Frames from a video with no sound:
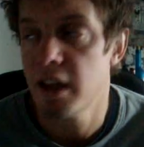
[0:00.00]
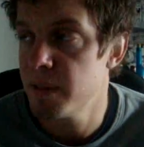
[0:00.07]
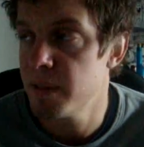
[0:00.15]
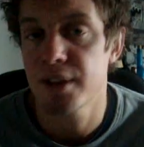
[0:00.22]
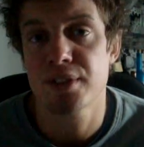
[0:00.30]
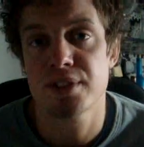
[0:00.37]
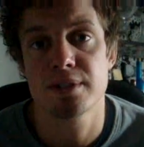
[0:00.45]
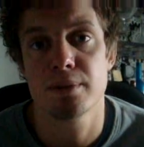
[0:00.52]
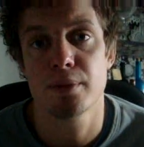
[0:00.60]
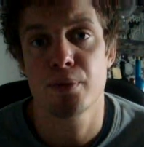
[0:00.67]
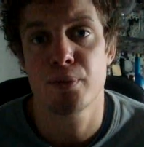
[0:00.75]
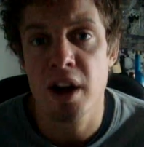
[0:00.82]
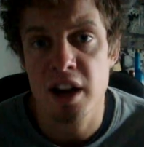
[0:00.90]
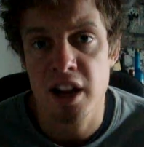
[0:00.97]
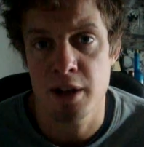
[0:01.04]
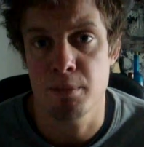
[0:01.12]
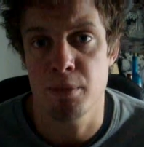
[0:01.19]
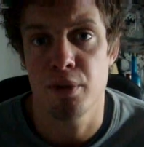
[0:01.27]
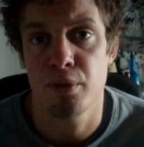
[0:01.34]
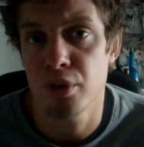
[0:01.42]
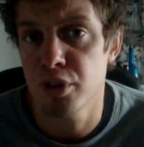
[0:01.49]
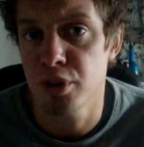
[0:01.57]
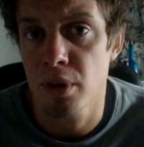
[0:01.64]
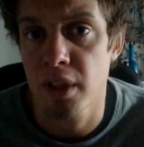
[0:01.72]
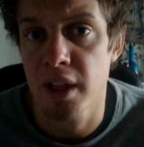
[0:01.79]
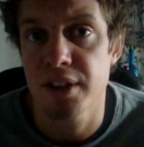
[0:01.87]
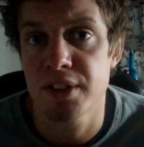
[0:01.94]
And that's, fuck him for
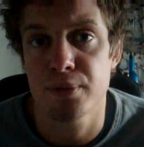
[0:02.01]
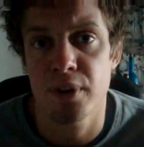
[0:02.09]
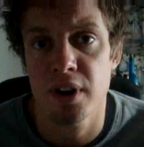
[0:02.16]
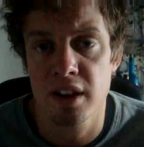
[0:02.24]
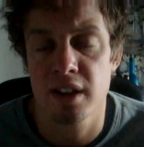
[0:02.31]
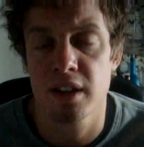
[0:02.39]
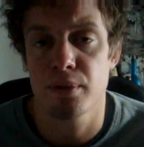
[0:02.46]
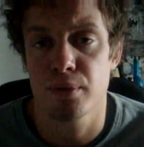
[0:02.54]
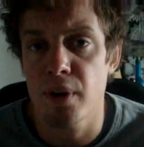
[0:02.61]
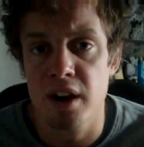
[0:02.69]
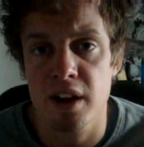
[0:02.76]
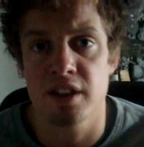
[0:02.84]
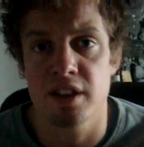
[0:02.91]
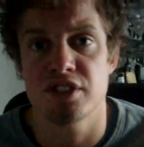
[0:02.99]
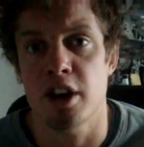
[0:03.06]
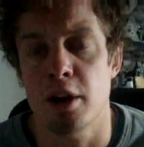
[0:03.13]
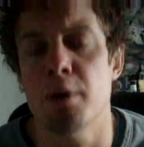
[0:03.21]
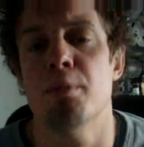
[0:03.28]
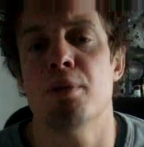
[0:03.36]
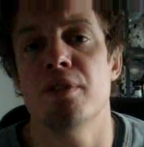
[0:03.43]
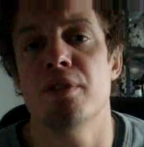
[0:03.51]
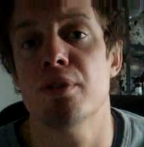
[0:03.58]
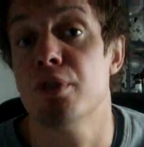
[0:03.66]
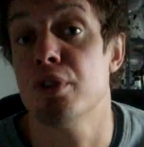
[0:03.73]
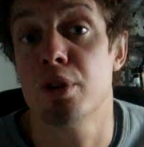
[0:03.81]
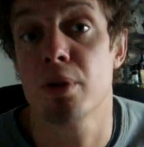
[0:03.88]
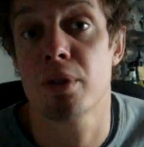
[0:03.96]
doing that. Fuck Jeremy Piven
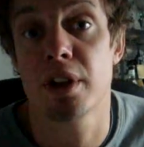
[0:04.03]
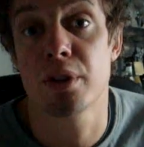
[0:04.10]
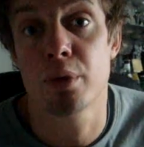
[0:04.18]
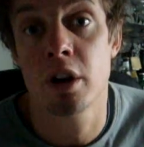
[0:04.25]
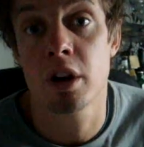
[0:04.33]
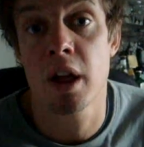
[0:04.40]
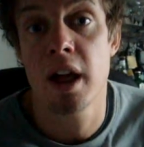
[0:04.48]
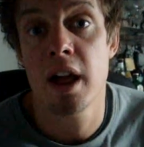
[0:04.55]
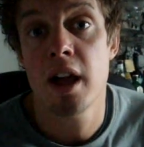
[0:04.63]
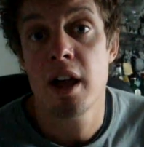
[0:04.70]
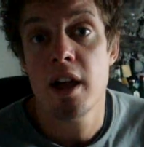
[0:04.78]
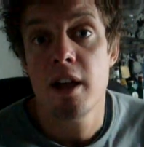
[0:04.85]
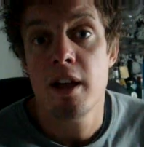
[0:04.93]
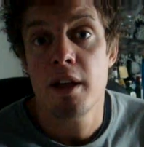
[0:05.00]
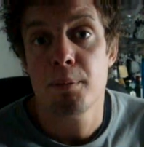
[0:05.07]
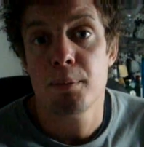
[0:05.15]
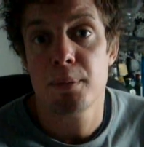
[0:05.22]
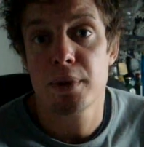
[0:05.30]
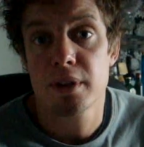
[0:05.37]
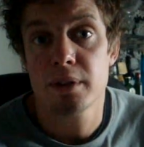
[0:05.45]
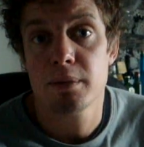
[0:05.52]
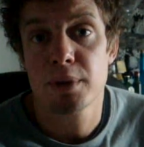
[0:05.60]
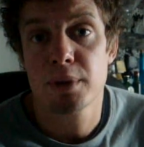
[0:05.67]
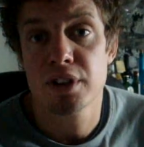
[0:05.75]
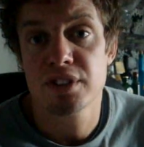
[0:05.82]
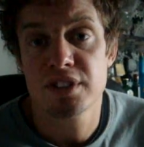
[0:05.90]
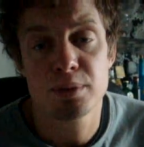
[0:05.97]
for doing that wrong.
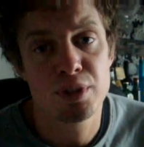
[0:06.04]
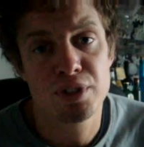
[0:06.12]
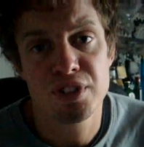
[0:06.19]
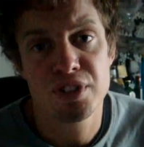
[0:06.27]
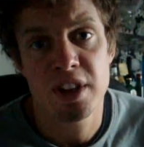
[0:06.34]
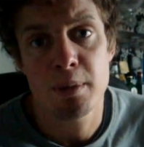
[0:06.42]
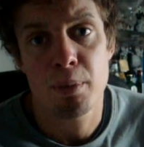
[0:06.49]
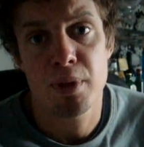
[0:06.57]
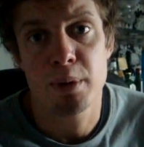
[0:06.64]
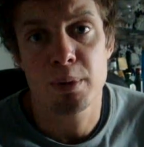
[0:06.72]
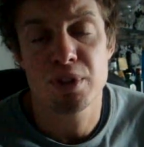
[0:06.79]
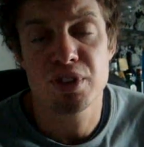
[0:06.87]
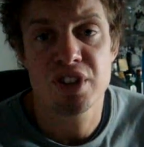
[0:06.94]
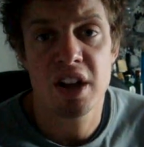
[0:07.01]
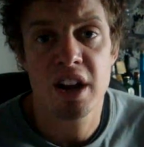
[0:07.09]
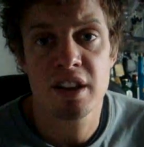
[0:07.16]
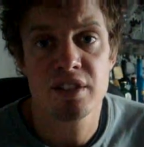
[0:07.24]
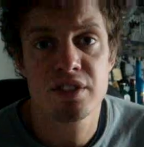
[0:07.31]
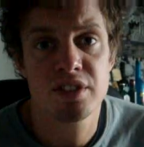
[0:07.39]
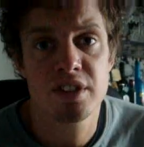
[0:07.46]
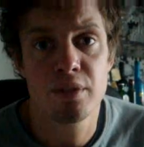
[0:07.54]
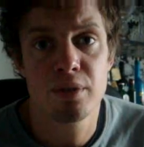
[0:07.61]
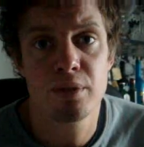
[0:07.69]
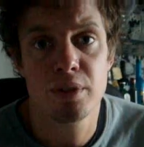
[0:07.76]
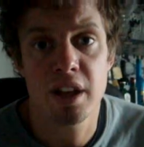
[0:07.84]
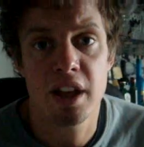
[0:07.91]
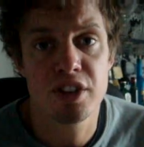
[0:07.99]
Because it was the same thing with Chuck. So
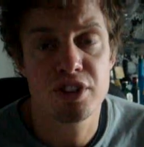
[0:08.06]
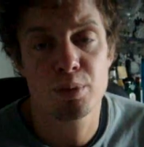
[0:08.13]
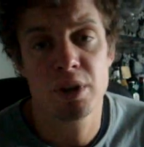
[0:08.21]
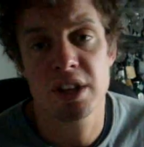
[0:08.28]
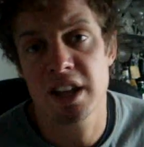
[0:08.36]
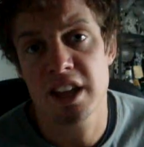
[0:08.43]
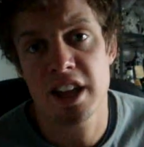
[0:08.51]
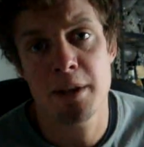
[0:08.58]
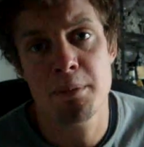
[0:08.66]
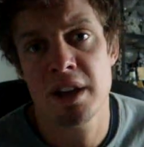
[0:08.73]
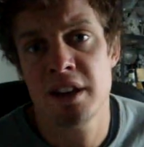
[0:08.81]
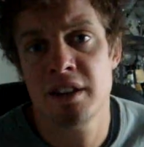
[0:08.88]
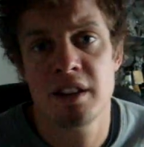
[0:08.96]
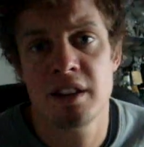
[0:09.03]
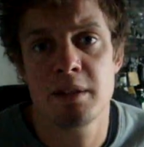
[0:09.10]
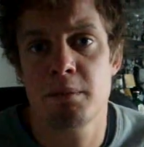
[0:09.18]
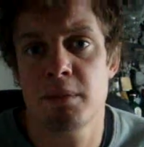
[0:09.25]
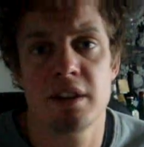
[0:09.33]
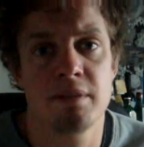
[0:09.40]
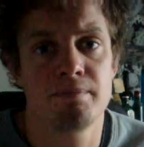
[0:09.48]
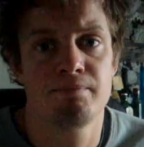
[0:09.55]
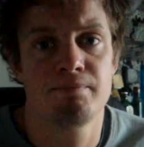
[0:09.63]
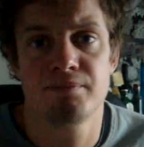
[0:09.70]
last week he came in and, I mean,